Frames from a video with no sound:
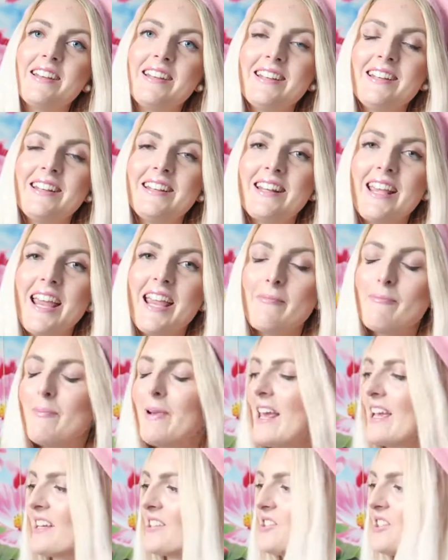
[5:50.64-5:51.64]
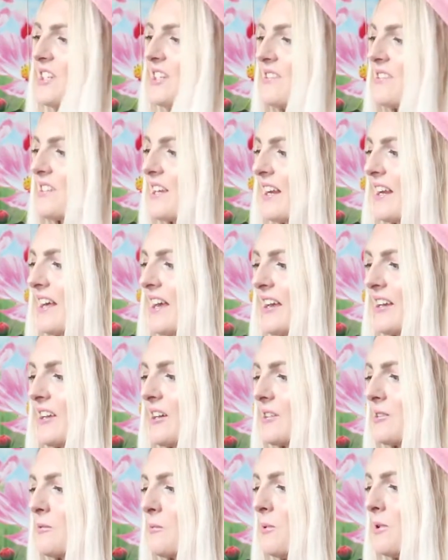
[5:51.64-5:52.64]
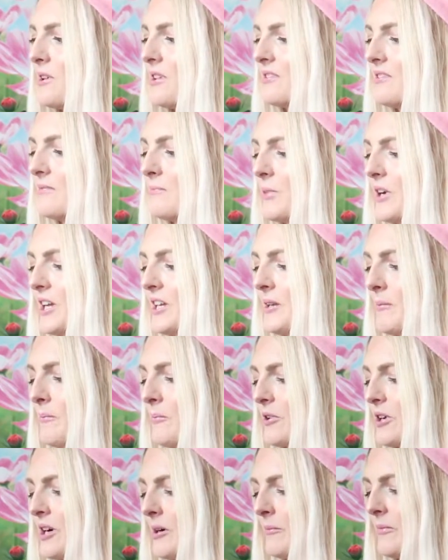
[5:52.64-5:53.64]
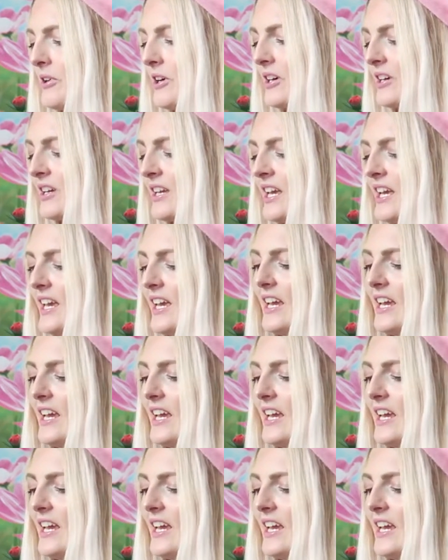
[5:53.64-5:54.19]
needed a black jeans and I got one by the Primark.